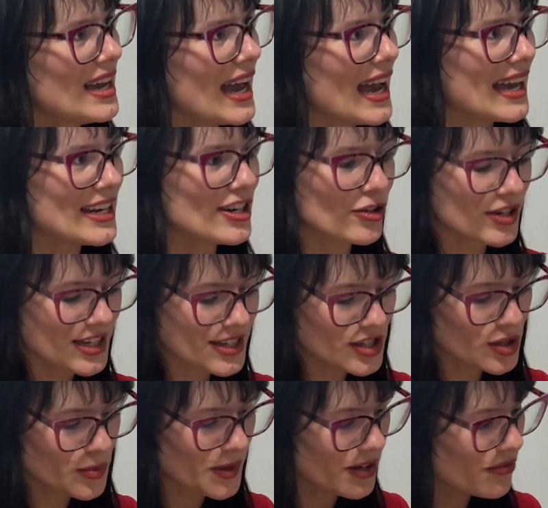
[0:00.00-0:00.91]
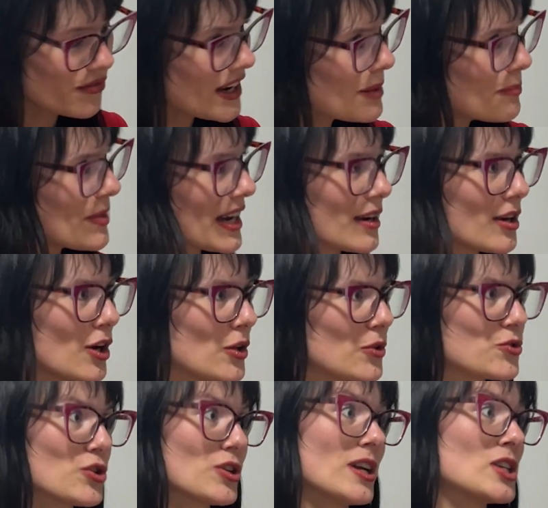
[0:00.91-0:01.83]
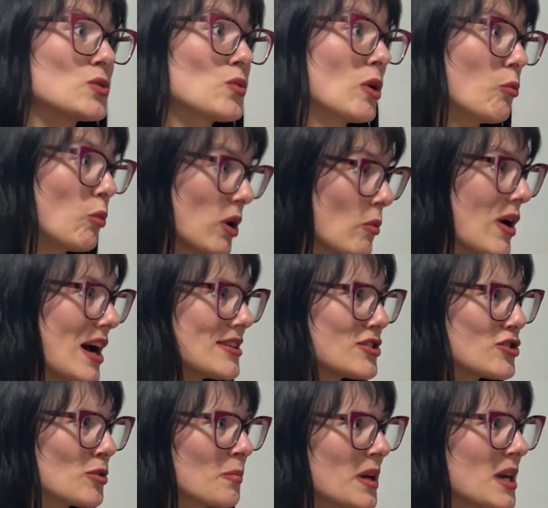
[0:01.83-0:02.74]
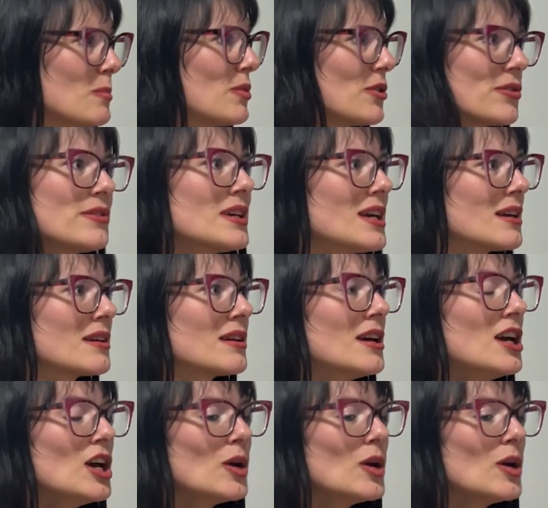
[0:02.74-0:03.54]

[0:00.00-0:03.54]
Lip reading: And there needs to be feedback culture. That's what we Western people think.